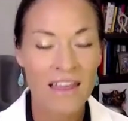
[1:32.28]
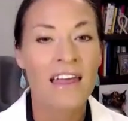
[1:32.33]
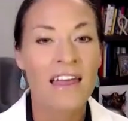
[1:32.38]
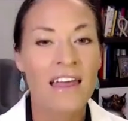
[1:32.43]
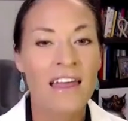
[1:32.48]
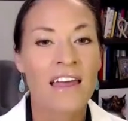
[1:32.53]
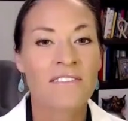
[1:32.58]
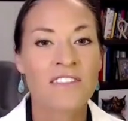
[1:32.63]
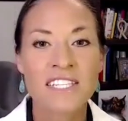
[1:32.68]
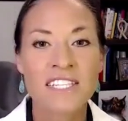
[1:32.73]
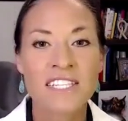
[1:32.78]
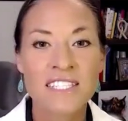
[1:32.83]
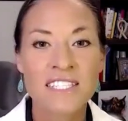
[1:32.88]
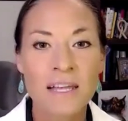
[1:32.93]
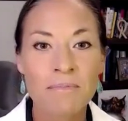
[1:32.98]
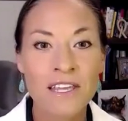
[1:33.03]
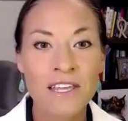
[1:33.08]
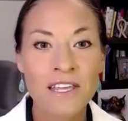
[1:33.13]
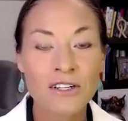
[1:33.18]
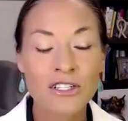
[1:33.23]
If this is
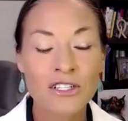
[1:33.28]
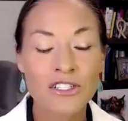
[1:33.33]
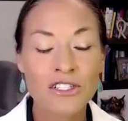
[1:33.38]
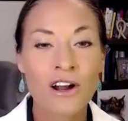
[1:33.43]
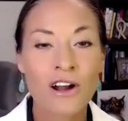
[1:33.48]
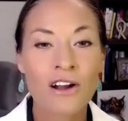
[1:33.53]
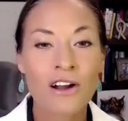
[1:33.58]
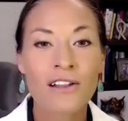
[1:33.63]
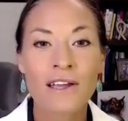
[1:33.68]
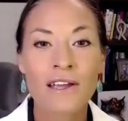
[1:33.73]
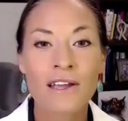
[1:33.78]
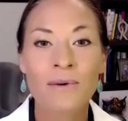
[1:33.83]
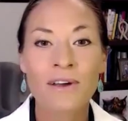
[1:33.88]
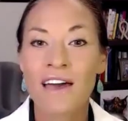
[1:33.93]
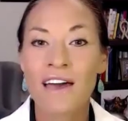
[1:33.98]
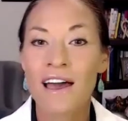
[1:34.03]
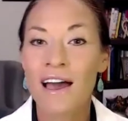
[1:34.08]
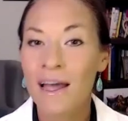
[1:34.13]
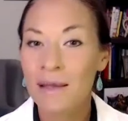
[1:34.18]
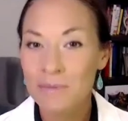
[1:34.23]
something you're struggling with,
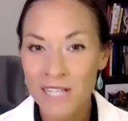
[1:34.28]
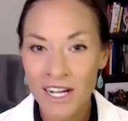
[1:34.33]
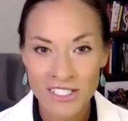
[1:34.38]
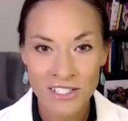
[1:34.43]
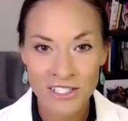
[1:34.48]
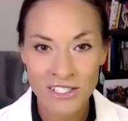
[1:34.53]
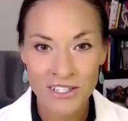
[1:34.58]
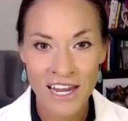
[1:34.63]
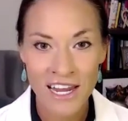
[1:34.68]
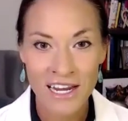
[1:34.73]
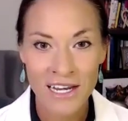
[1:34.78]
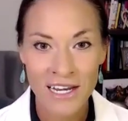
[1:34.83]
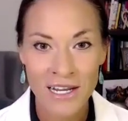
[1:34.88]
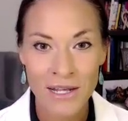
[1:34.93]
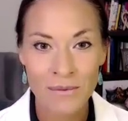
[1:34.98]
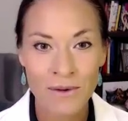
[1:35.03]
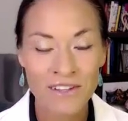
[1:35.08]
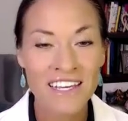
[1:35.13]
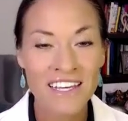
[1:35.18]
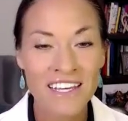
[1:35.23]
I'm Dr. Katie
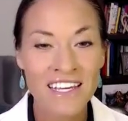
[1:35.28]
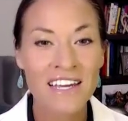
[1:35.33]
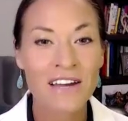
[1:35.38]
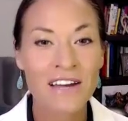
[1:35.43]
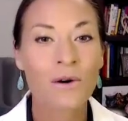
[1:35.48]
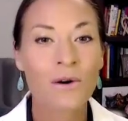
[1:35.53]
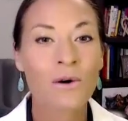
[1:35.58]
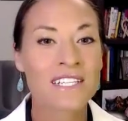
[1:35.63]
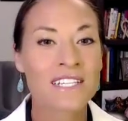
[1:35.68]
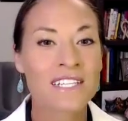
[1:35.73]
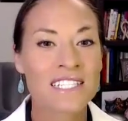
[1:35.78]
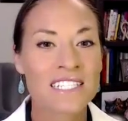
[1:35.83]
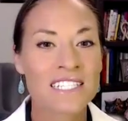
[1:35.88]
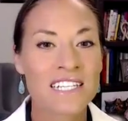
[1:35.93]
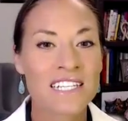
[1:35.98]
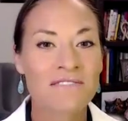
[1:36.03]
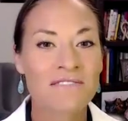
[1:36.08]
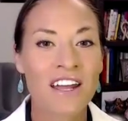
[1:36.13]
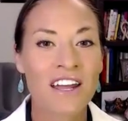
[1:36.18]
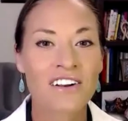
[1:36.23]
Woodley, a
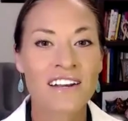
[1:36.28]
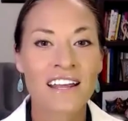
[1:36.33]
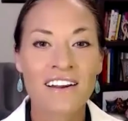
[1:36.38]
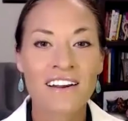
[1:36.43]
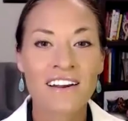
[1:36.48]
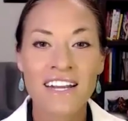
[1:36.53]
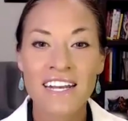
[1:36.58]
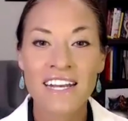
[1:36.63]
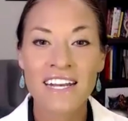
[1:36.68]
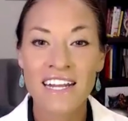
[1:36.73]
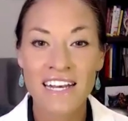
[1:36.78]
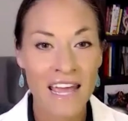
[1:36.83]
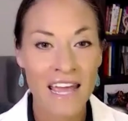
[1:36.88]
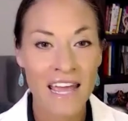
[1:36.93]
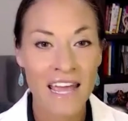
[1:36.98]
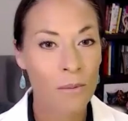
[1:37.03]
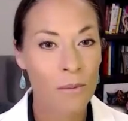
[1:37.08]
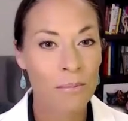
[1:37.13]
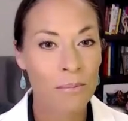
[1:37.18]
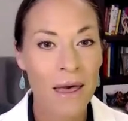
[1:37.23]
holistic veterinarian, and I
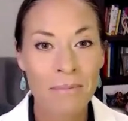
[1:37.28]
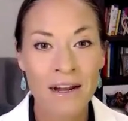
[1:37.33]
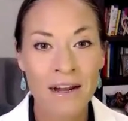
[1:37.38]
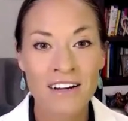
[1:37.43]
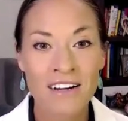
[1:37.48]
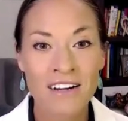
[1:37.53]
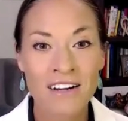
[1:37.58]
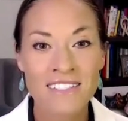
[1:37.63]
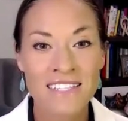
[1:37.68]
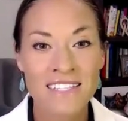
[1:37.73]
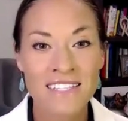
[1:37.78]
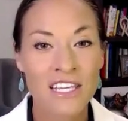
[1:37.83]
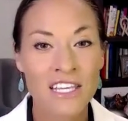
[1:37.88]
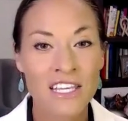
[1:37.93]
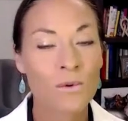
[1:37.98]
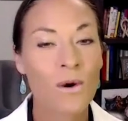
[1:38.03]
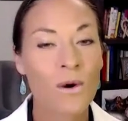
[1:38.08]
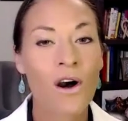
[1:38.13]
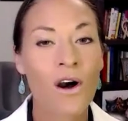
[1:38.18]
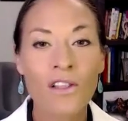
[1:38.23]
help pet parents like
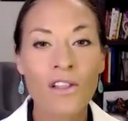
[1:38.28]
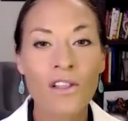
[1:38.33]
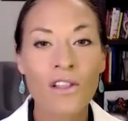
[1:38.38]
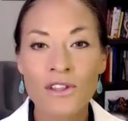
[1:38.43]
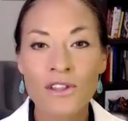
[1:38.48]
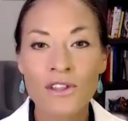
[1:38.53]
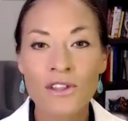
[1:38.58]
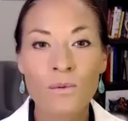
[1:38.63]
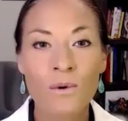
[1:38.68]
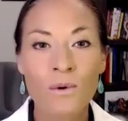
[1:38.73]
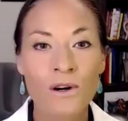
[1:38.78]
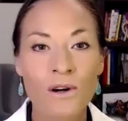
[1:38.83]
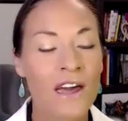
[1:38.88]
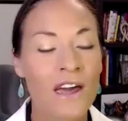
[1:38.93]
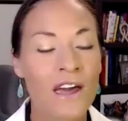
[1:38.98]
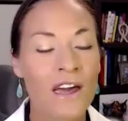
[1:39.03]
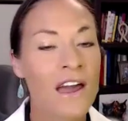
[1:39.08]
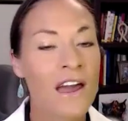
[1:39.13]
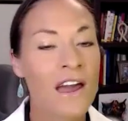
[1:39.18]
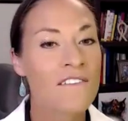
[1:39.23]
you all over the world
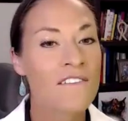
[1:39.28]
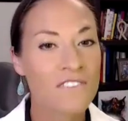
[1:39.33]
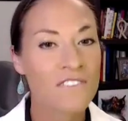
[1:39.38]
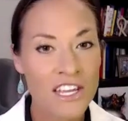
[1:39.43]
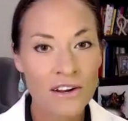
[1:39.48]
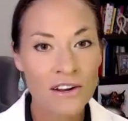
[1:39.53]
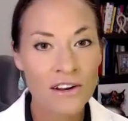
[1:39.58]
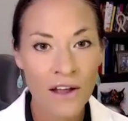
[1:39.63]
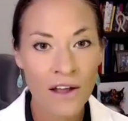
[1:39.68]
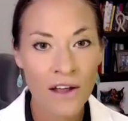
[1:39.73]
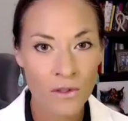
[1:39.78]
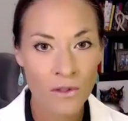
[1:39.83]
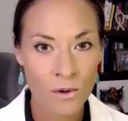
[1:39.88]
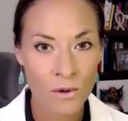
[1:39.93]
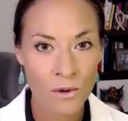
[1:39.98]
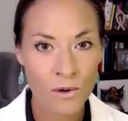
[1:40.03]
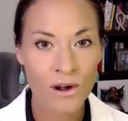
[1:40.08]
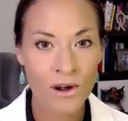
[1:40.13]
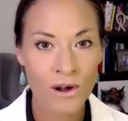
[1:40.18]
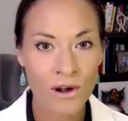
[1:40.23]
figure out the
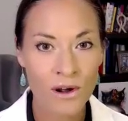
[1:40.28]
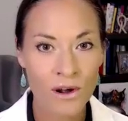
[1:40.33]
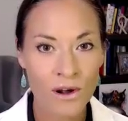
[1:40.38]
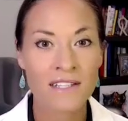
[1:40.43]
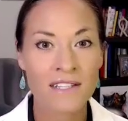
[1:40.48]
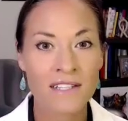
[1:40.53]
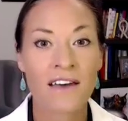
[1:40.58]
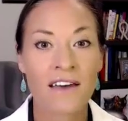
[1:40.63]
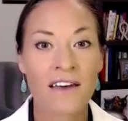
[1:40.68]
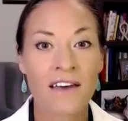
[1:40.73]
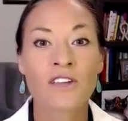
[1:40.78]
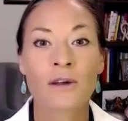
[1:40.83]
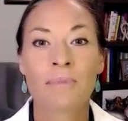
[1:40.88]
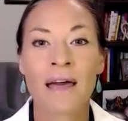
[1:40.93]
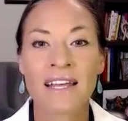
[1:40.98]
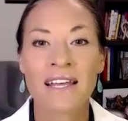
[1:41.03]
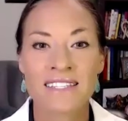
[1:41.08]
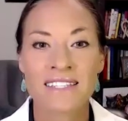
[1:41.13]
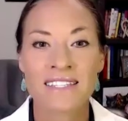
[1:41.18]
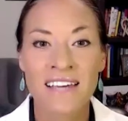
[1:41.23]
root cause of your
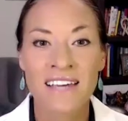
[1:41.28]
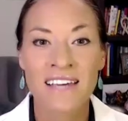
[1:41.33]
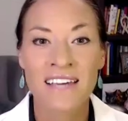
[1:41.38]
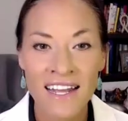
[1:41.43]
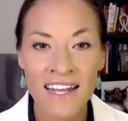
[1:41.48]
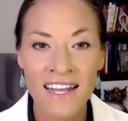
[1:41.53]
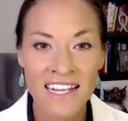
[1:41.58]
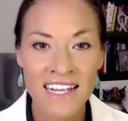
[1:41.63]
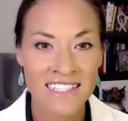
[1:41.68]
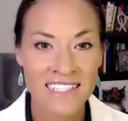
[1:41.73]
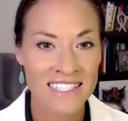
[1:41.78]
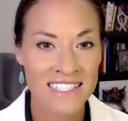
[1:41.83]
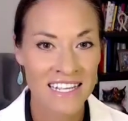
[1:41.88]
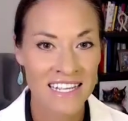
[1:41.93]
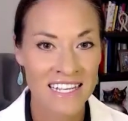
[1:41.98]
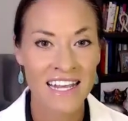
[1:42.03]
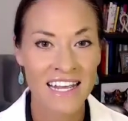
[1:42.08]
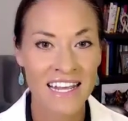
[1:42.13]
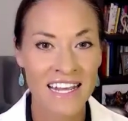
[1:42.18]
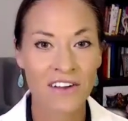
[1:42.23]
pet's gut and skin
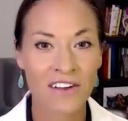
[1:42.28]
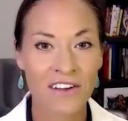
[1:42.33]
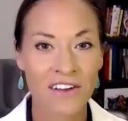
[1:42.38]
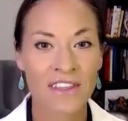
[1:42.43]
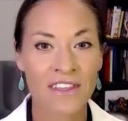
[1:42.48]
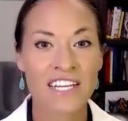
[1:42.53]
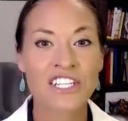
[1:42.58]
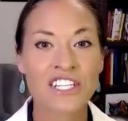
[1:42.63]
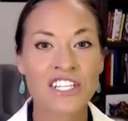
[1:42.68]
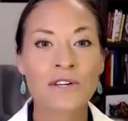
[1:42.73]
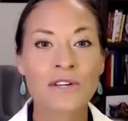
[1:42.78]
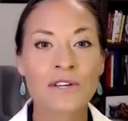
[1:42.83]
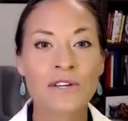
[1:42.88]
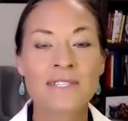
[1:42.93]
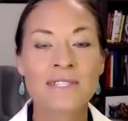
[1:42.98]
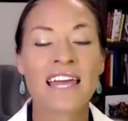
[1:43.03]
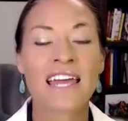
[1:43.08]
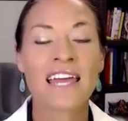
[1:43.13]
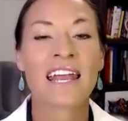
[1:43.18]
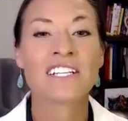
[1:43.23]
health issues, and
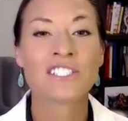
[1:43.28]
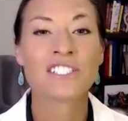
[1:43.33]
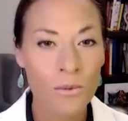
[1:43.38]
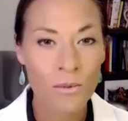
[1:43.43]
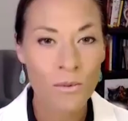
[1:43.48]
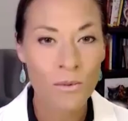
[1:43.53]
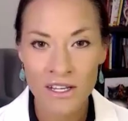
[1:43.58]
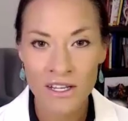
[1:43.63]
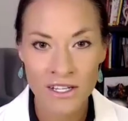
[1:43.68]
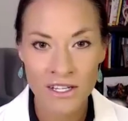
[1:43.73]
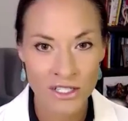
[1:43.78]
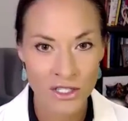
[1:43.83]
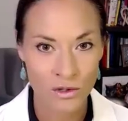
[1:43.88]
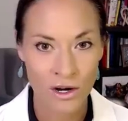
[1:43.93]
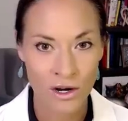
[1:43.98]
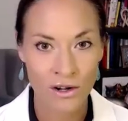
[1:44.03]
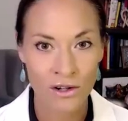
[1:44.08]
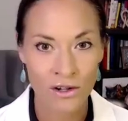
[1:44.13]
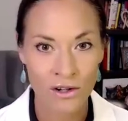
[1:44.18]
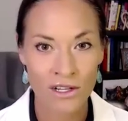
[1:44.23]
I don't want you to
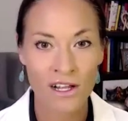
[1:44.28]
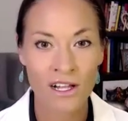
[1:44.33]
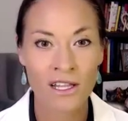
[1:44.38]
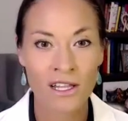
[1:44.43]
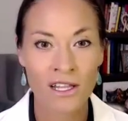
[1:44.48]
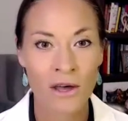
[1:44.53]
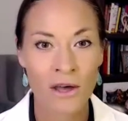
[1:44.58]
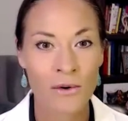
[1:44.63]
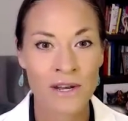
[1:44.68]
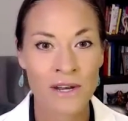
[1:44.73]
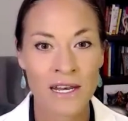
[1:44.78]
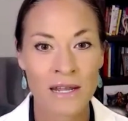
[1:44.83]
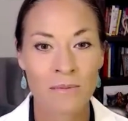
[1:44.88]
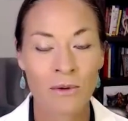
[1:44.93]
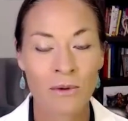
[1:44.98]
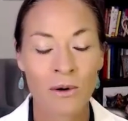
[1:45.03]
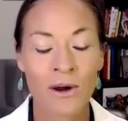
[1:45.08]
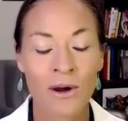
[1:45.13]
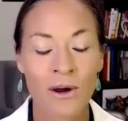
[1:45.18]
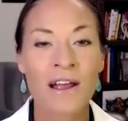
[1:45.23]
struggle alone
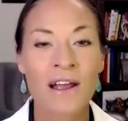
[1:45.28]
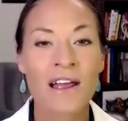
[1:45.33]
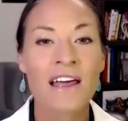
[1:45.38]
anymore.